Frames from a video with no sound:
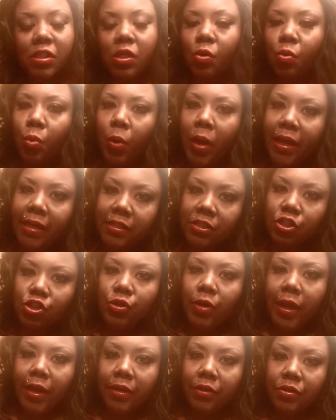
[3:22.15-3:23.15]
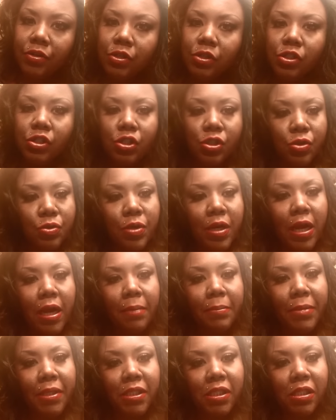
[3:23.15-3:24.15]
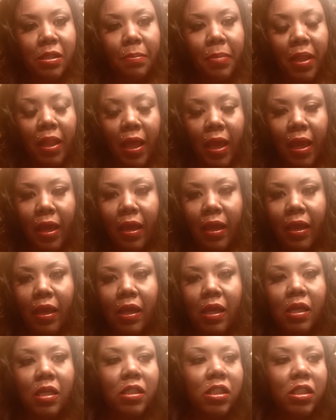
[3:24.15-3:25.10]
So waist trainers do come into play.